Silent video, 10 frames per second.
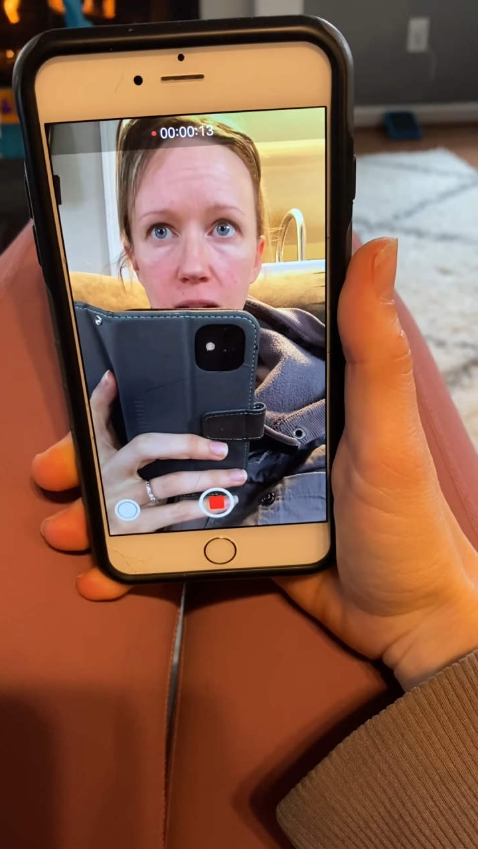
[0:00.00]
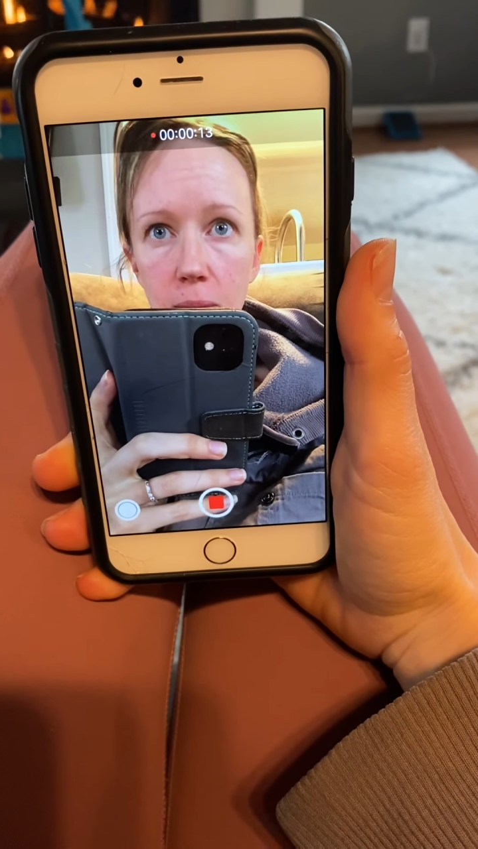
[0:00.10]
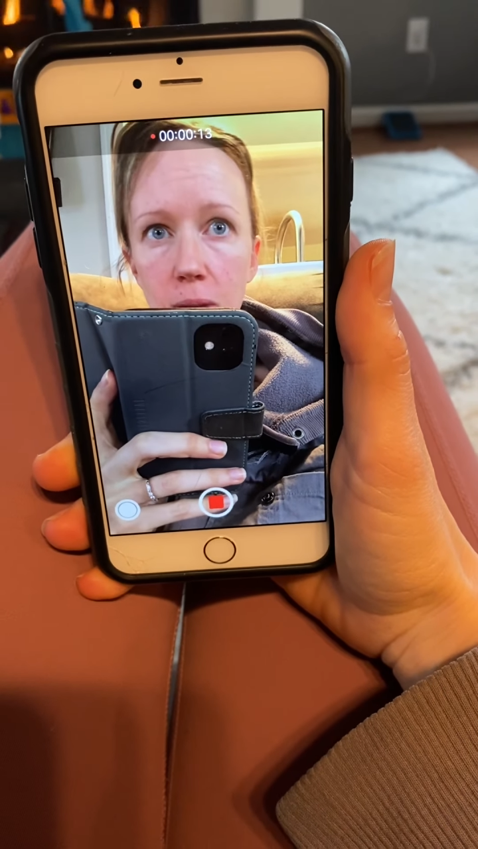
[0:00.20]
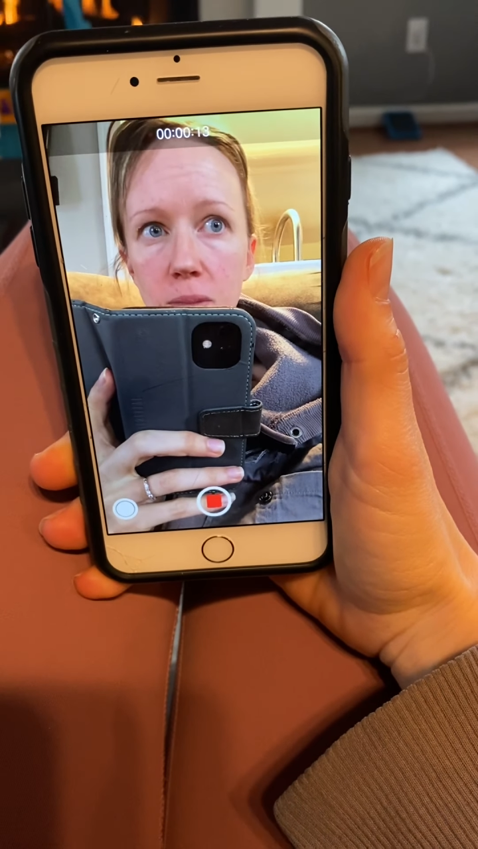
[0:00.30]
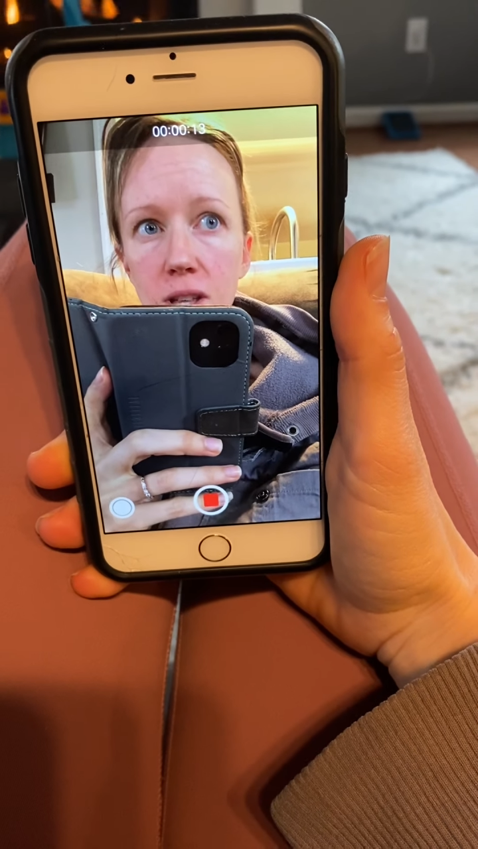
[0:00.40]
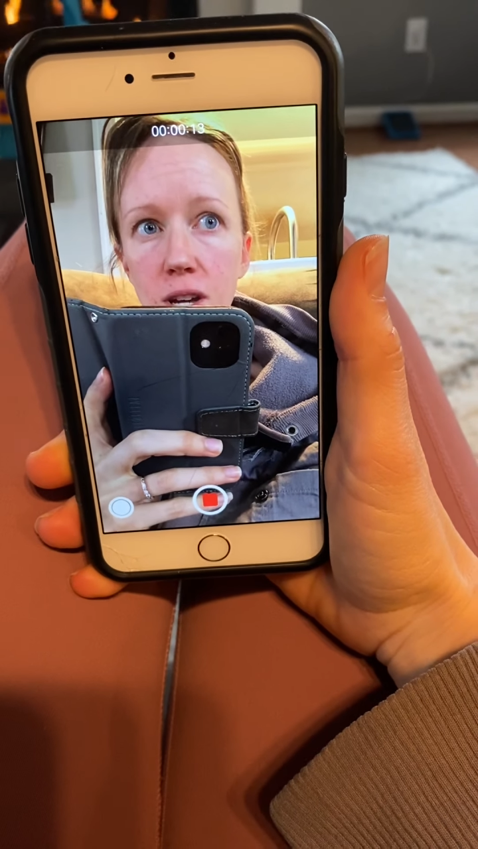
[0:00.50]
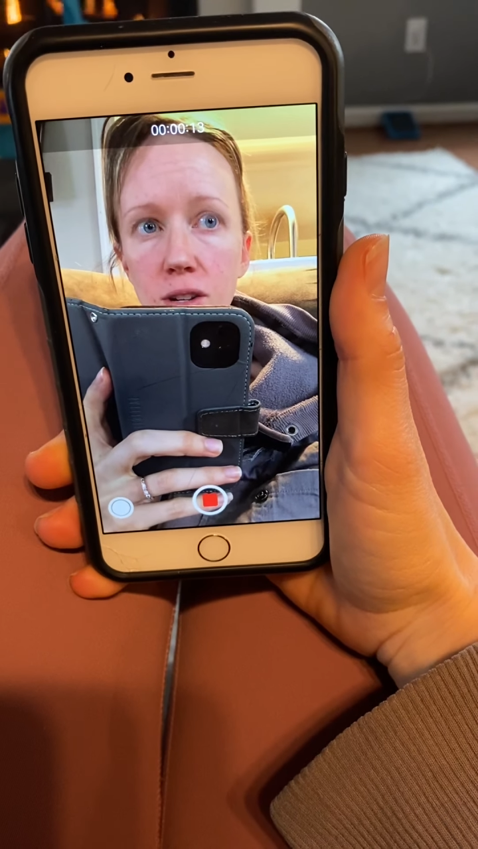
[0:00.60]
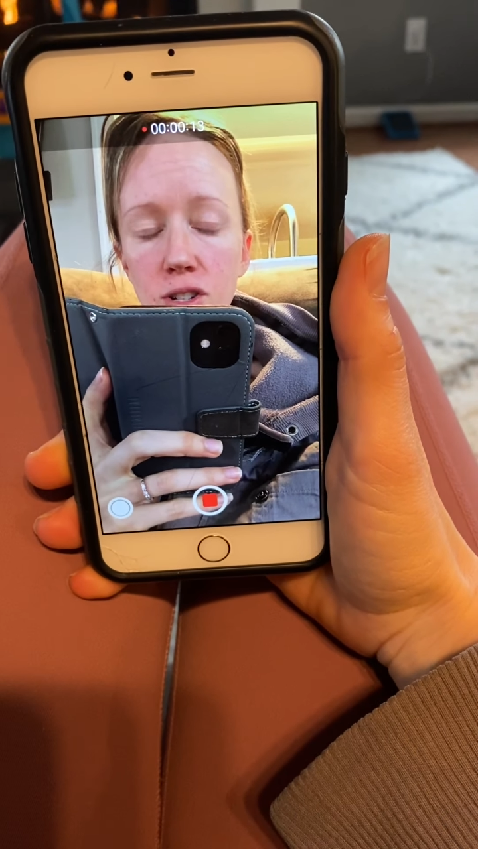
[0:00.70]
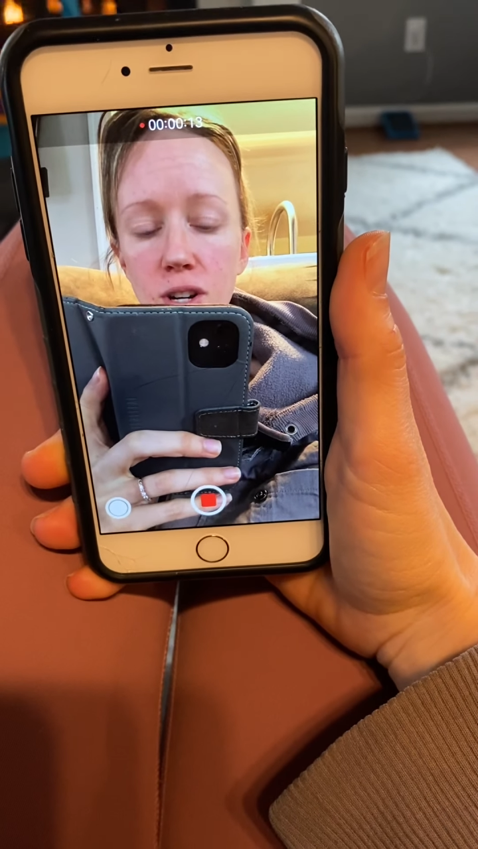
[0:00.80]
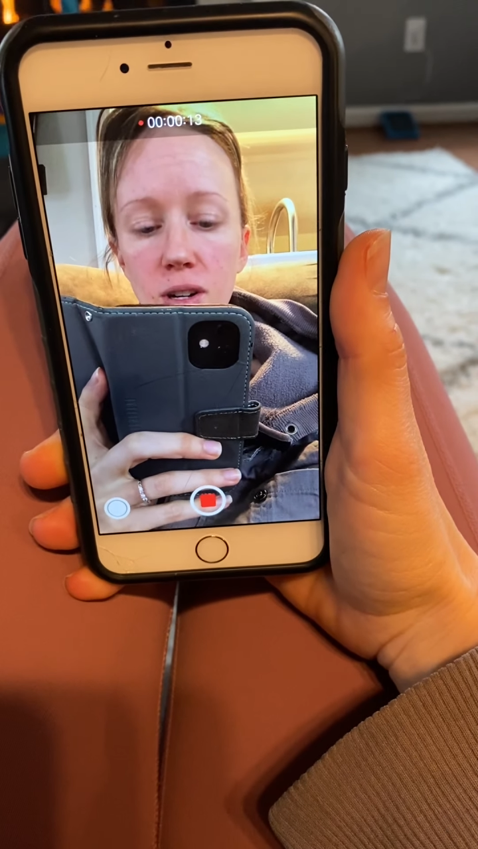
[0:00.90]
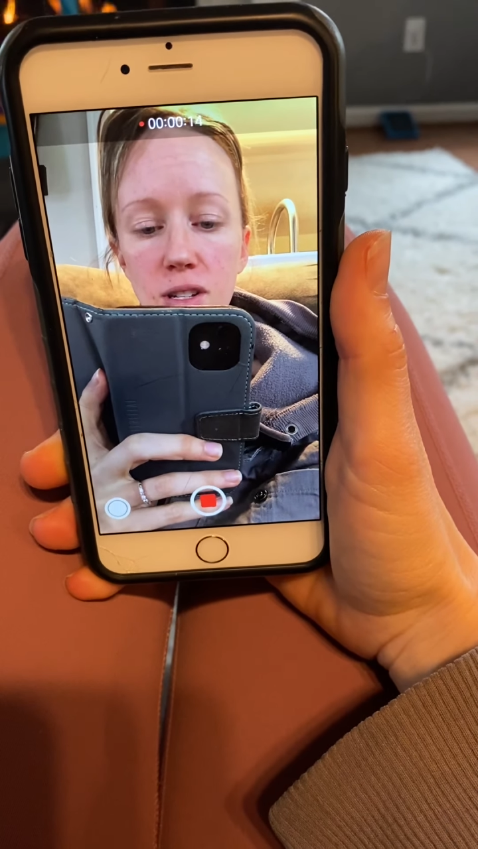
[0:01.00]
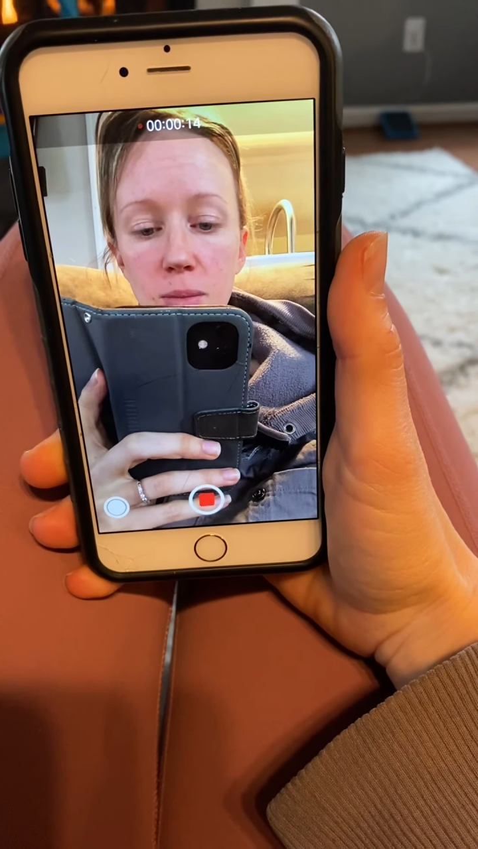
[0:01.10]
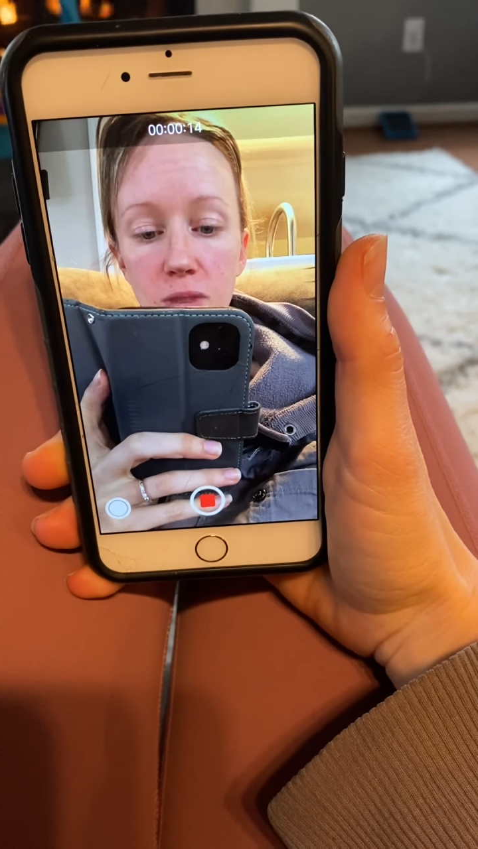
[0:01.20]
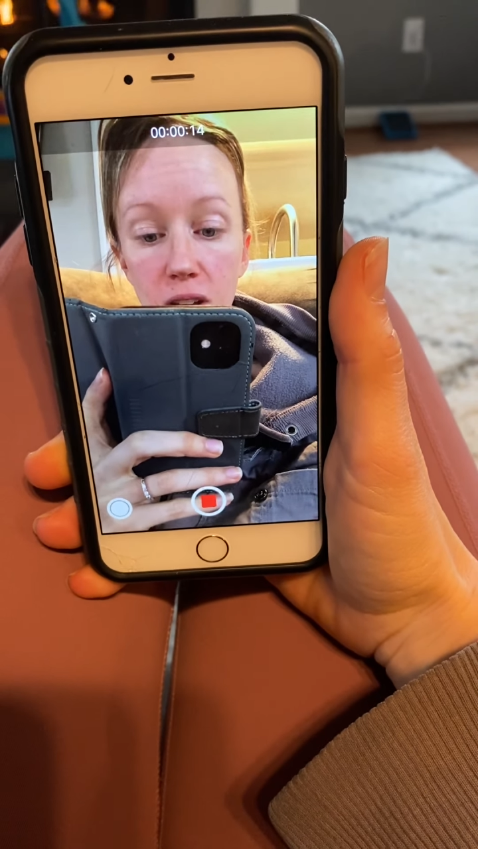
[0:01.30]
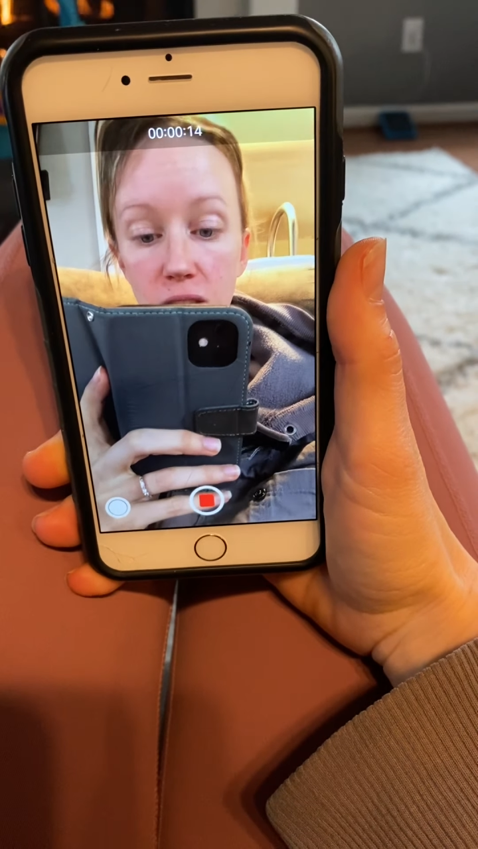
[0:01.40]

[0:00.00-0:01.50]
It might be that you're sharing something